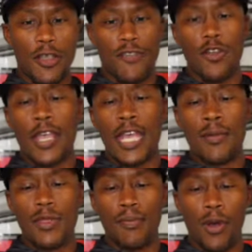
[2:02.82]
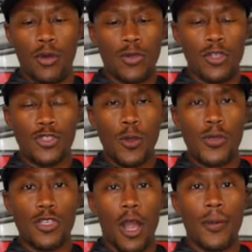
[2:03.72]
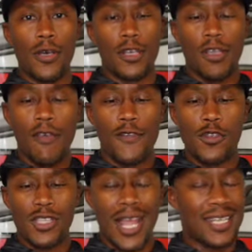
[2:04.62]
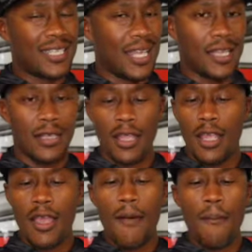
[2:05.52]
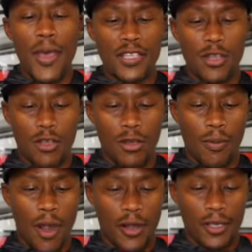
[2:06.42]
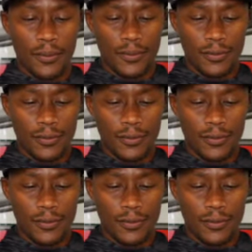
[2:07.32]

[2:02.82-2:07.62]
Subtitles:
you're just going to get them in the boat. Super sharp hook, Fusion 19, best hook on the market.